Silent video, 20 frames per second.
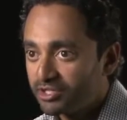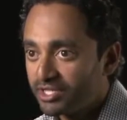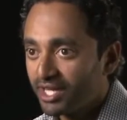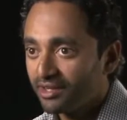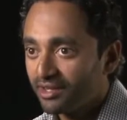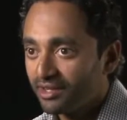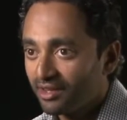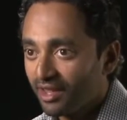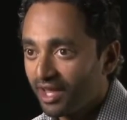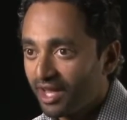
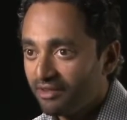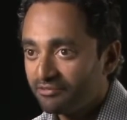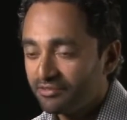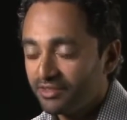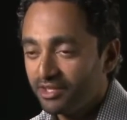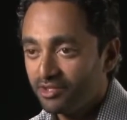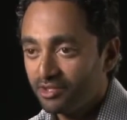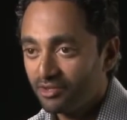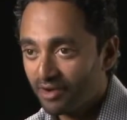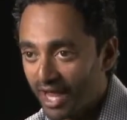daily life
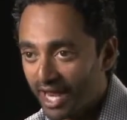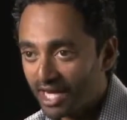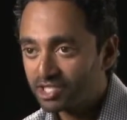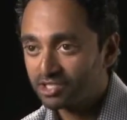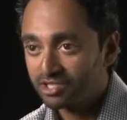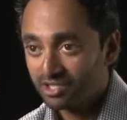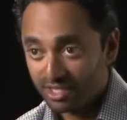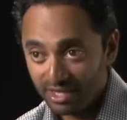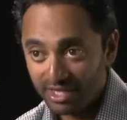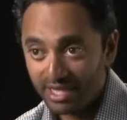than
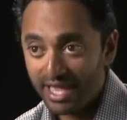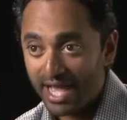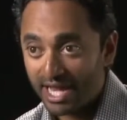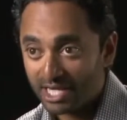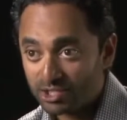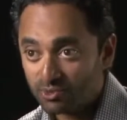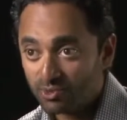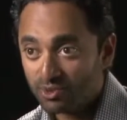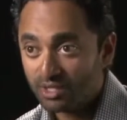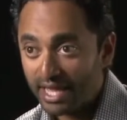the
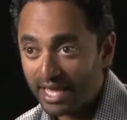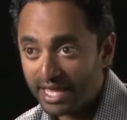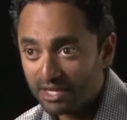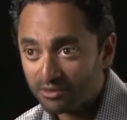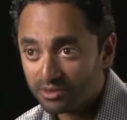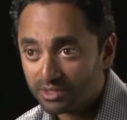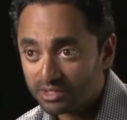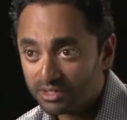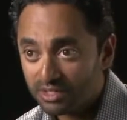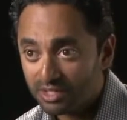actual
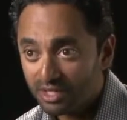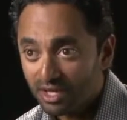language.